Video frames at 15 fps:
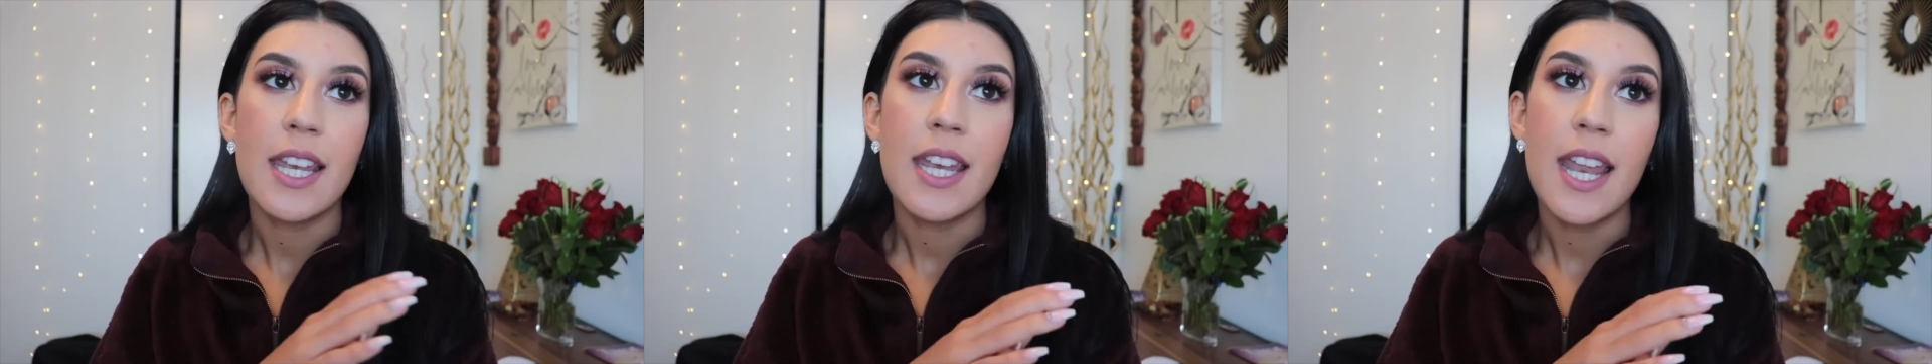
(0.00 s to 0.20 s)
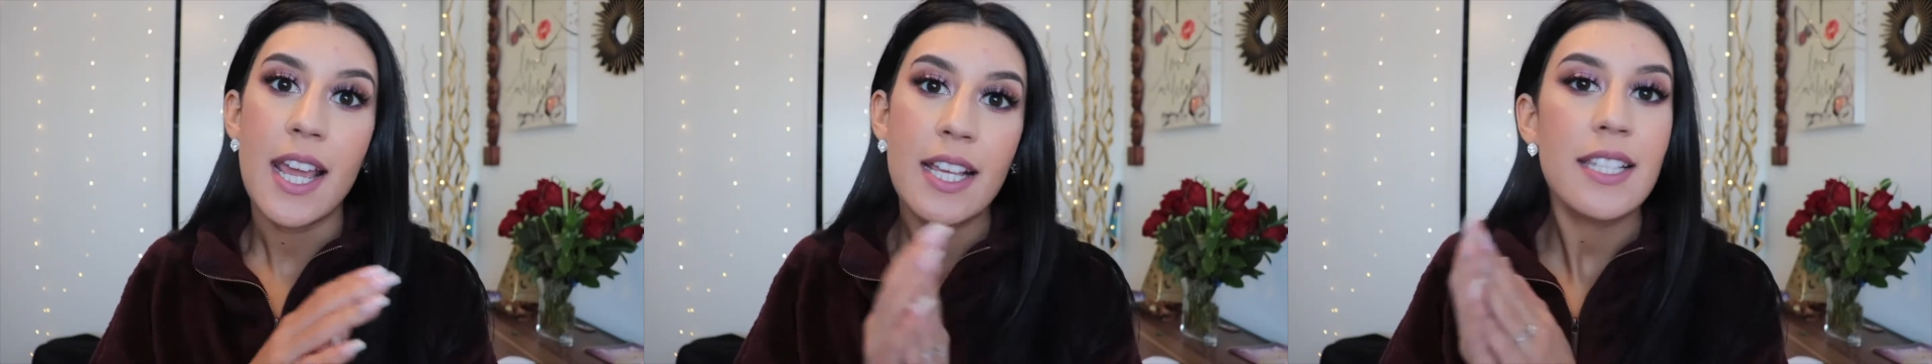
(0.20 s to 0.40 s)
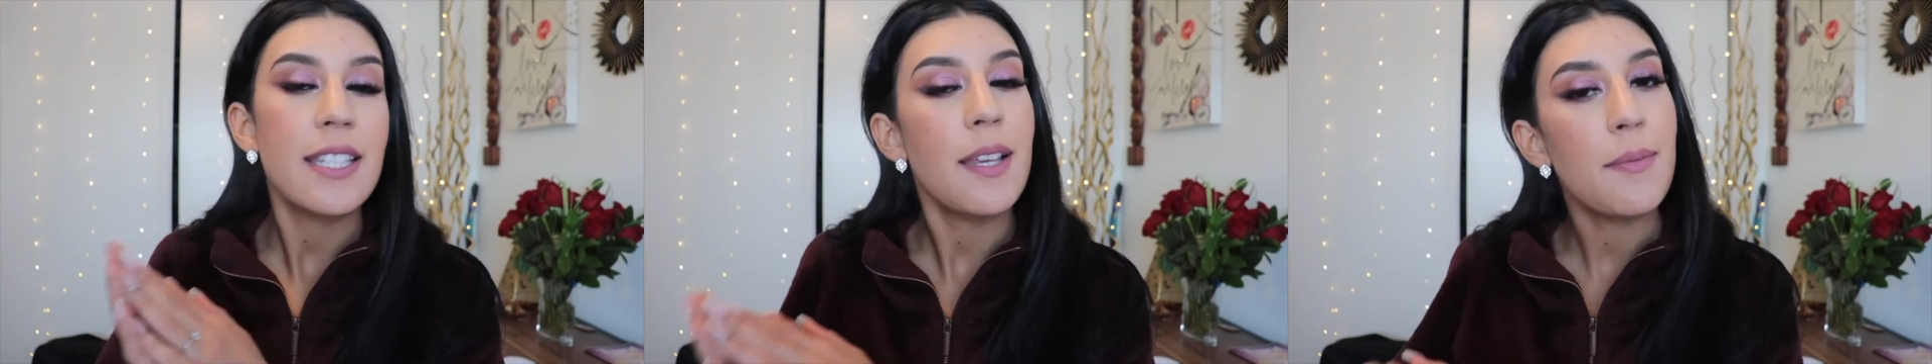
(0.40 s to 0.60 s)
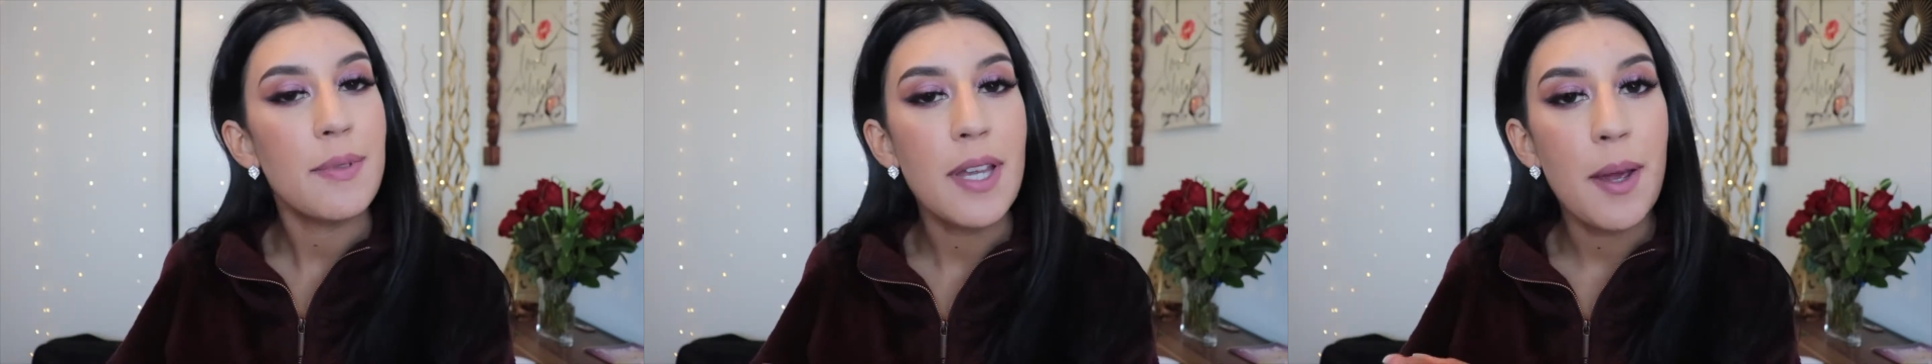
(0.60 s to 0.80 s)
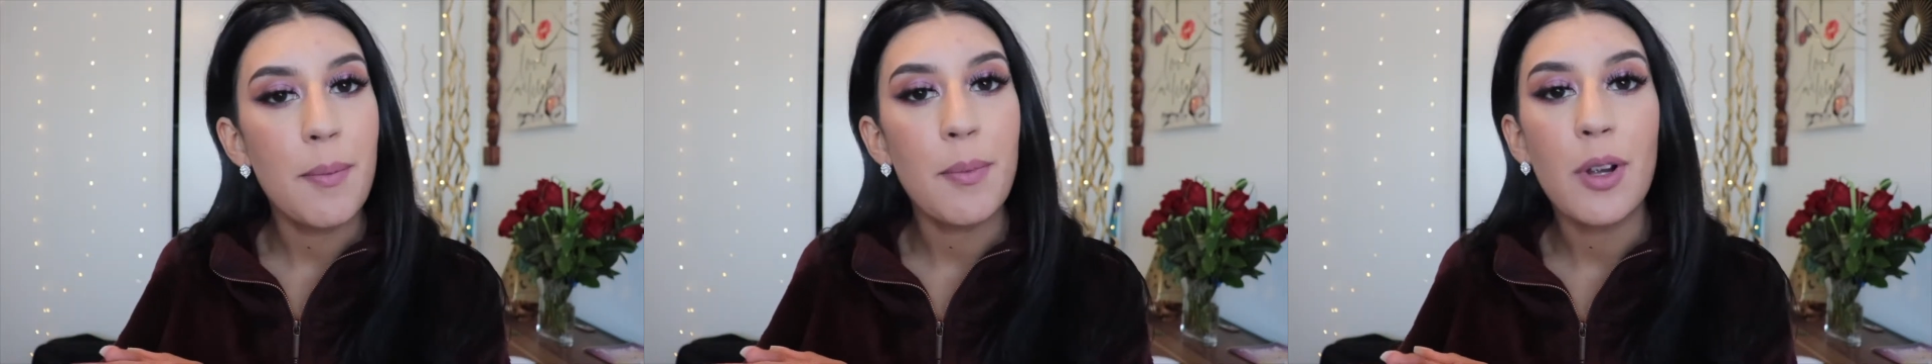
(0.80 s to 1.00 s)
next
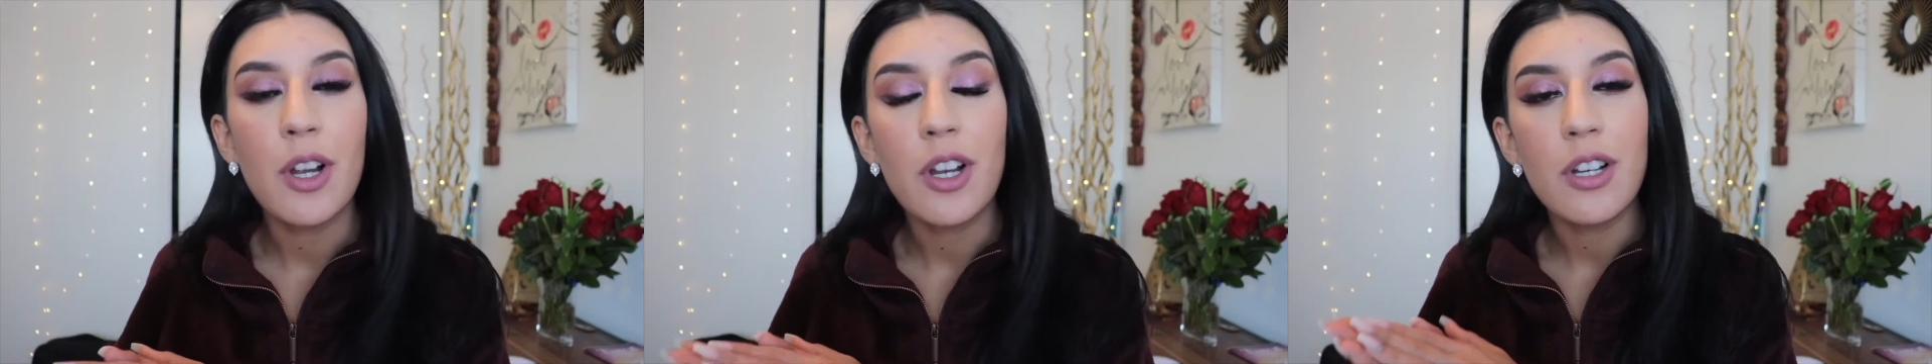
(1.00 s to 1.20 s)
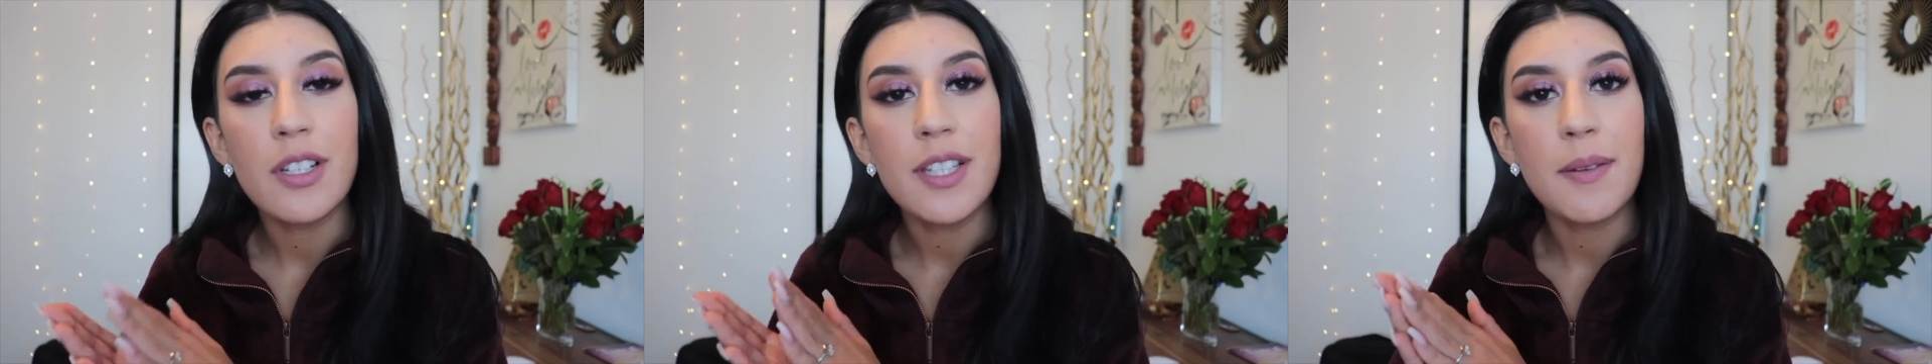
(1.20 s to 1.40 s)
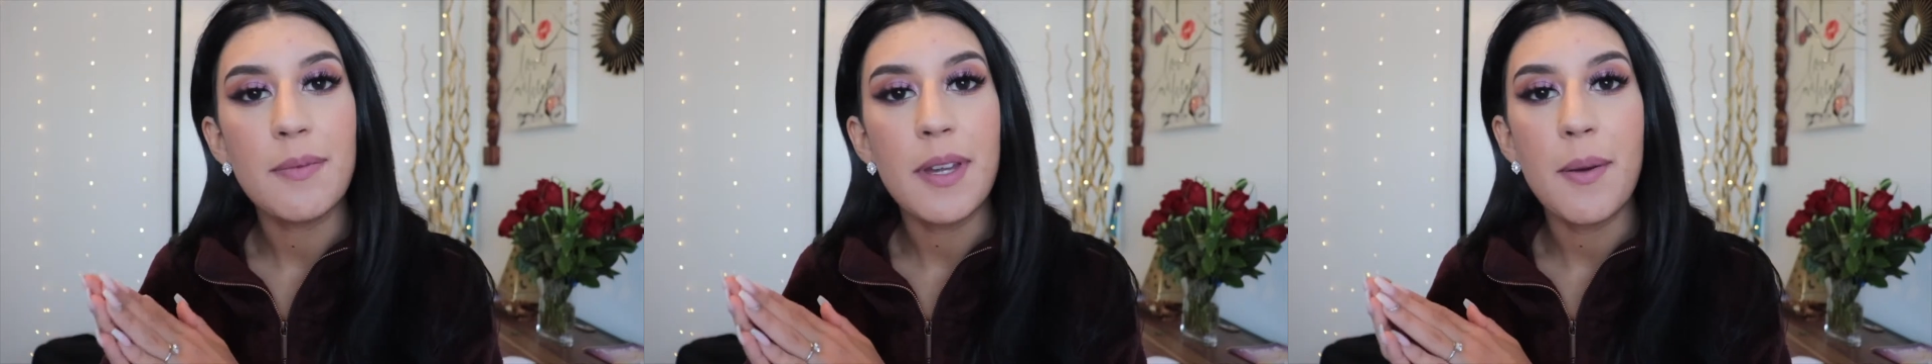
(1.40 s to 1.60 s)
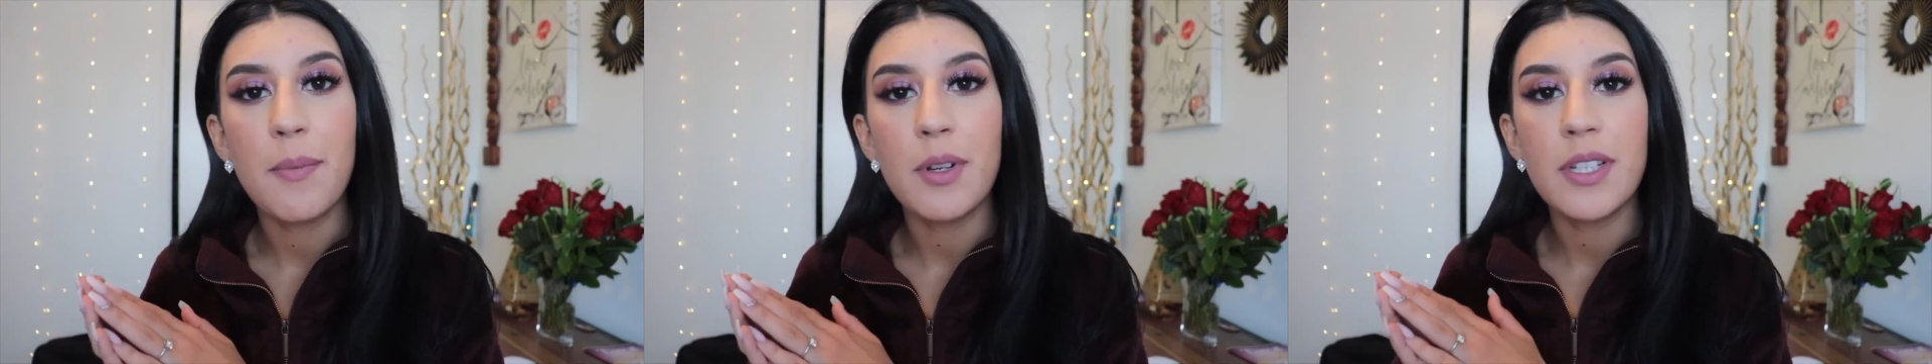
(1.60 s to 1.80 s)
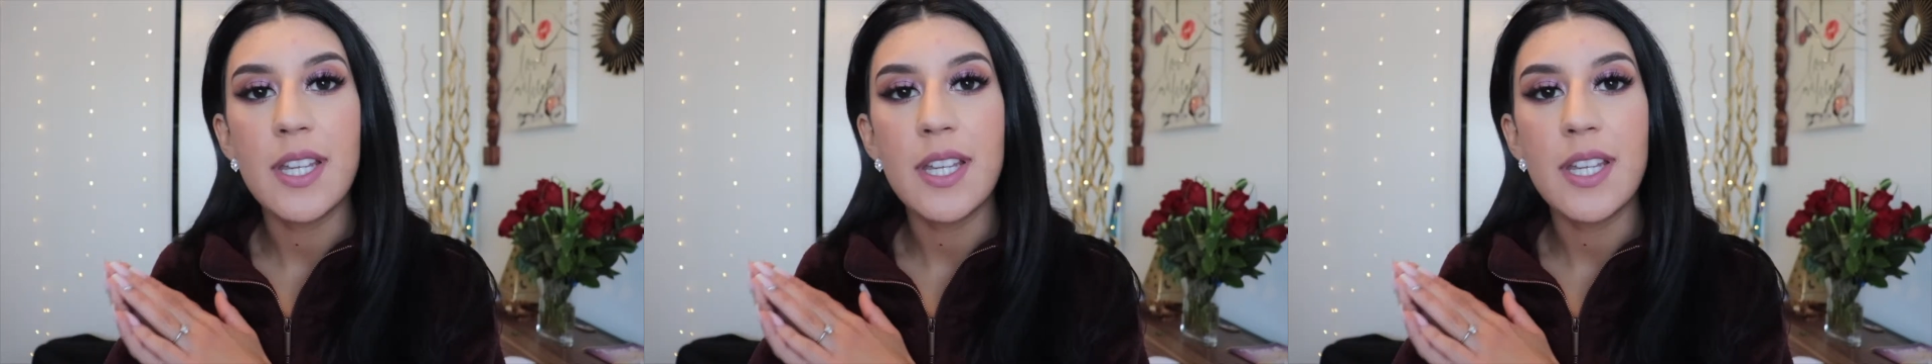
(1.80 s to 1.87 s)
September, September